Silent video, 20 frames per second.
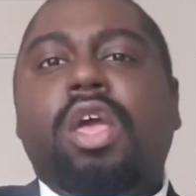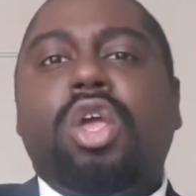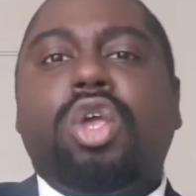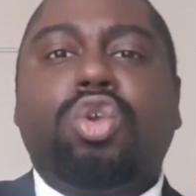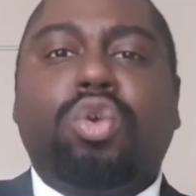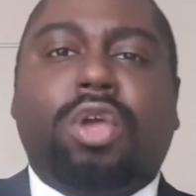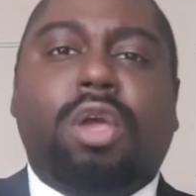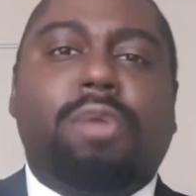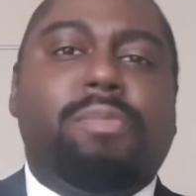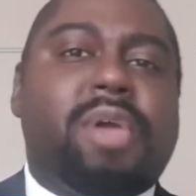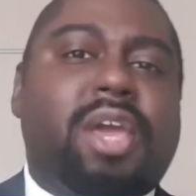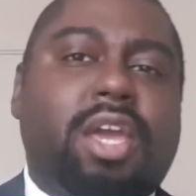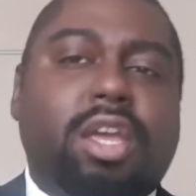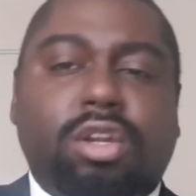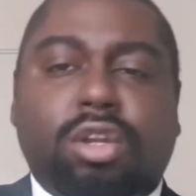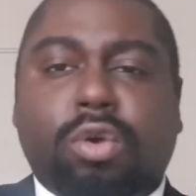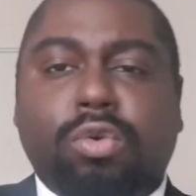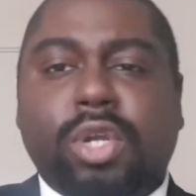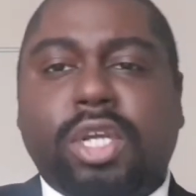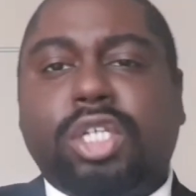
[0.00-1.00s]
You can make a
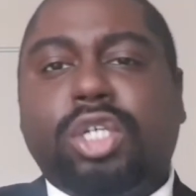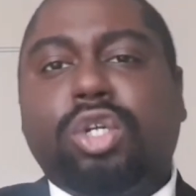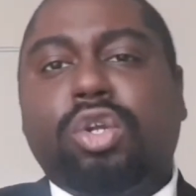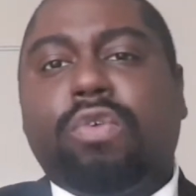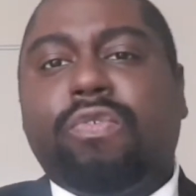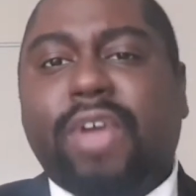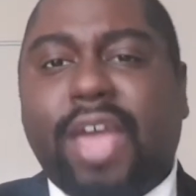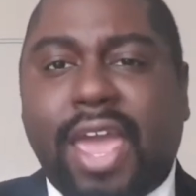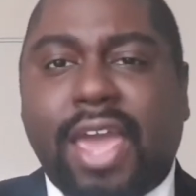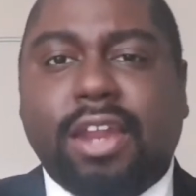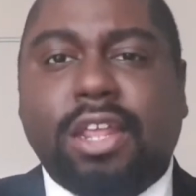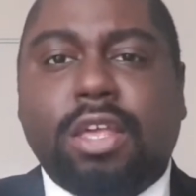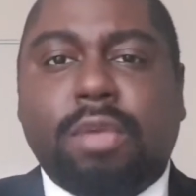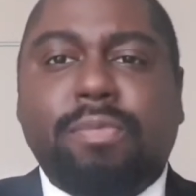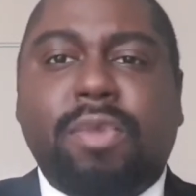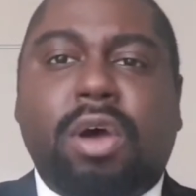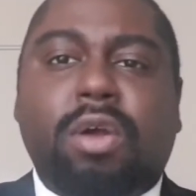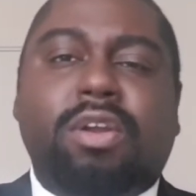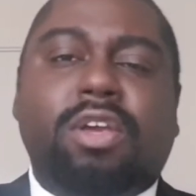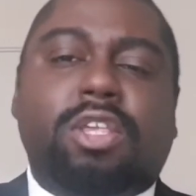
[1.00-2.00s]
donation of any
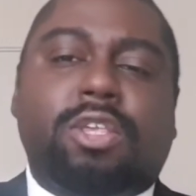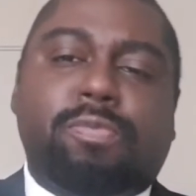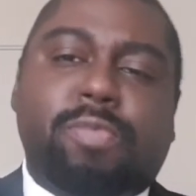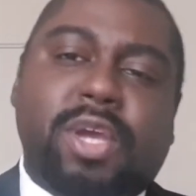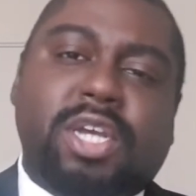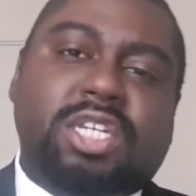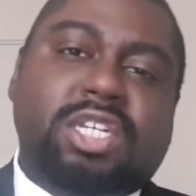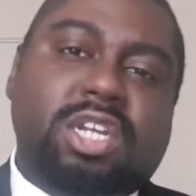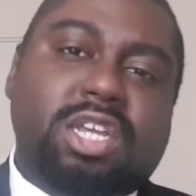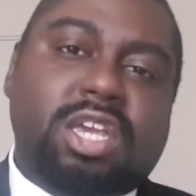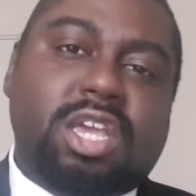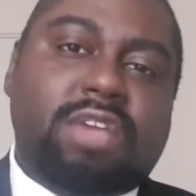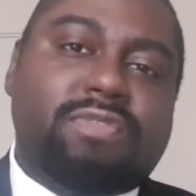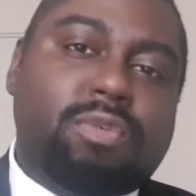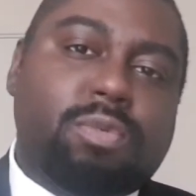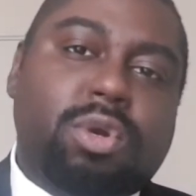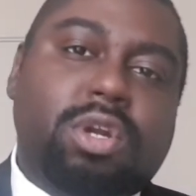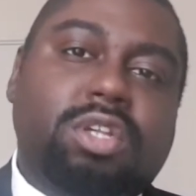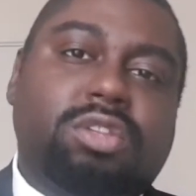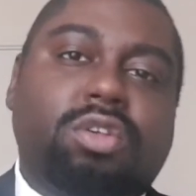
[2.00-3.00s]
amount, especially if you
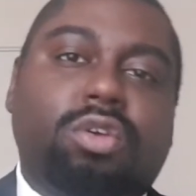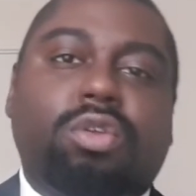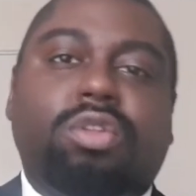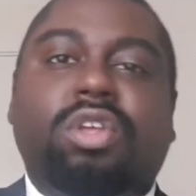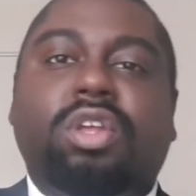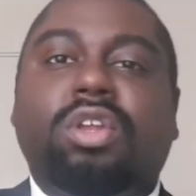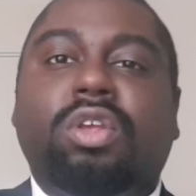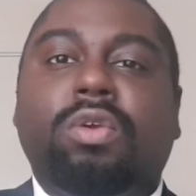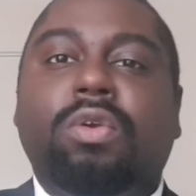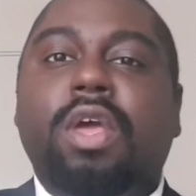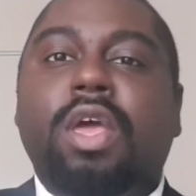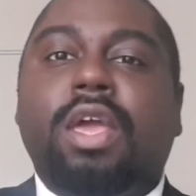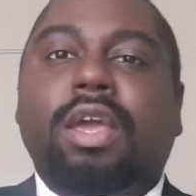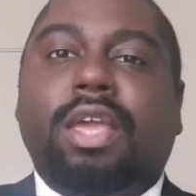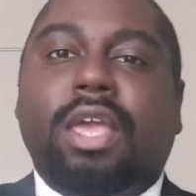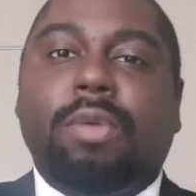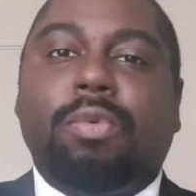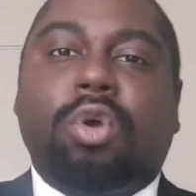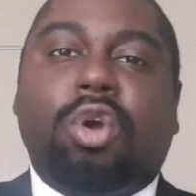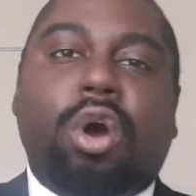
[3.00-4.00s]
want us to continue,
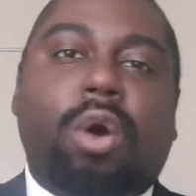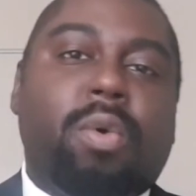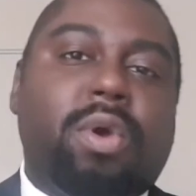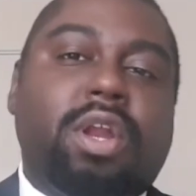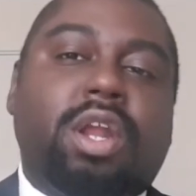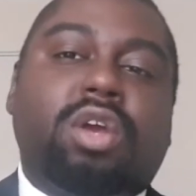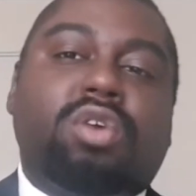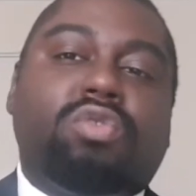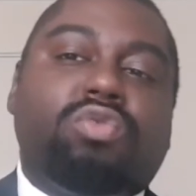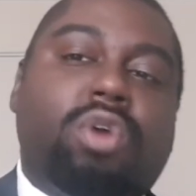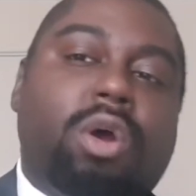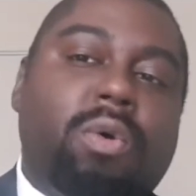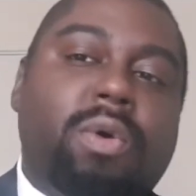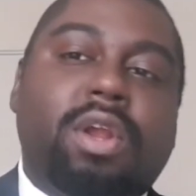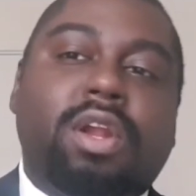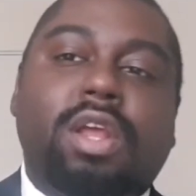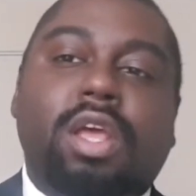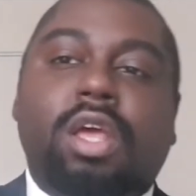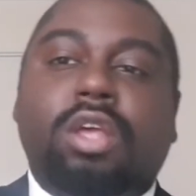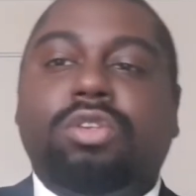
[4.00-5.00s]
keep going and growing.